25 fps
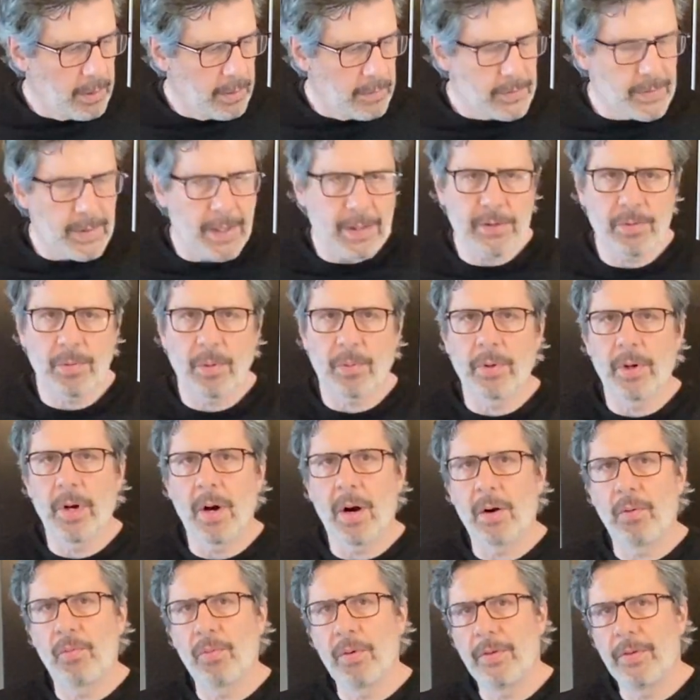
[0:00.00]
So that's where we
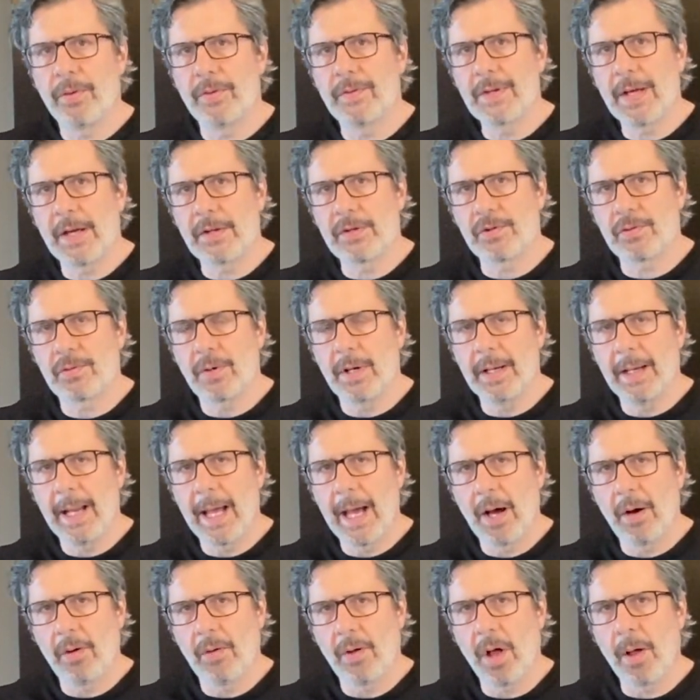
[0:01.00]
are with the test right
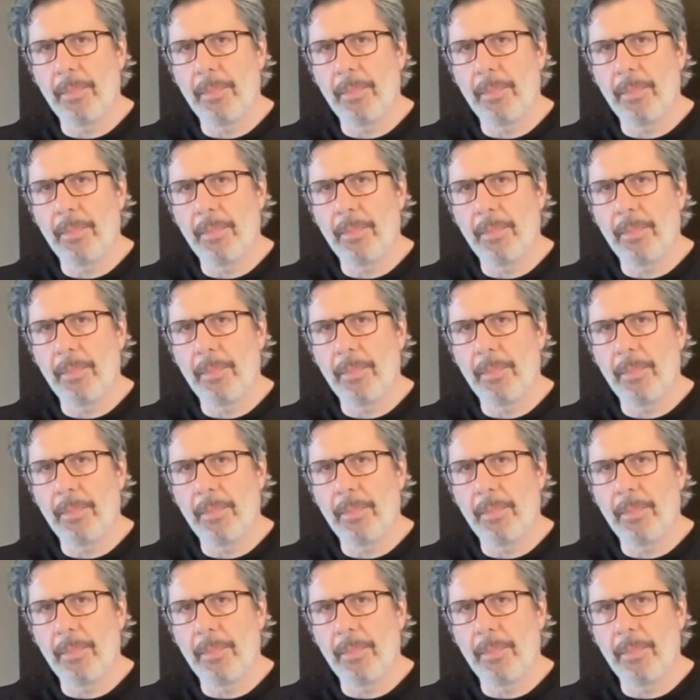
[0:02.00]
now.